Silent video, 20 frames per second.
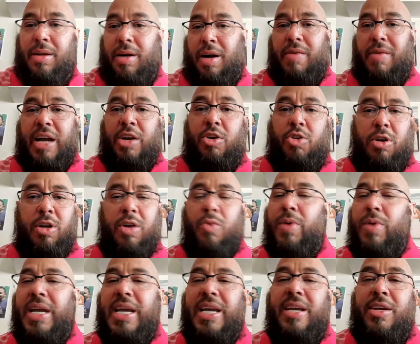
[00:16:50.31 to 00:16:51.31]
All right, go to
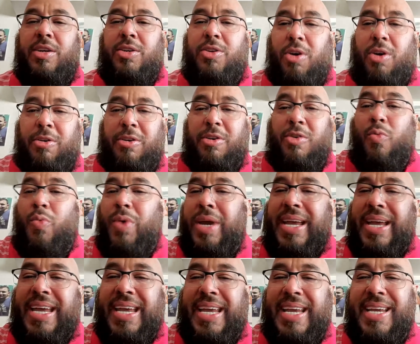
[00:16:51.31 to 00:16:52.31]

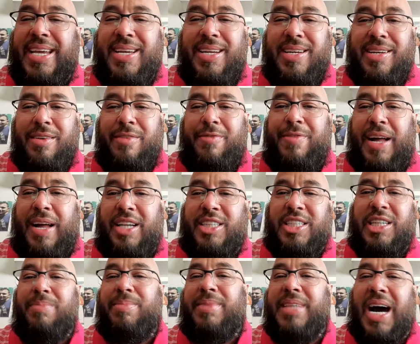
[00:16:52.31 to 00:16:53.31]
we
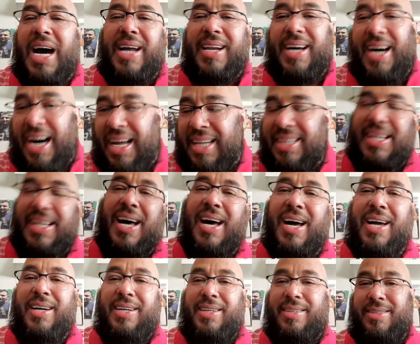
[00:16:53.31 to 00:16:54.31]
fellowship dot
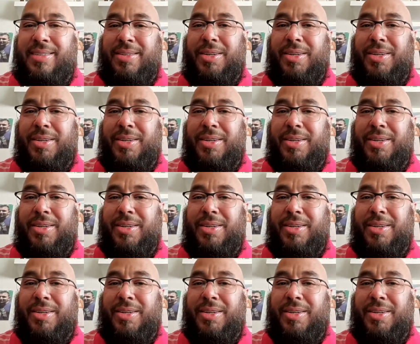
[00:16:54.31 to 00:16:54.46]
online,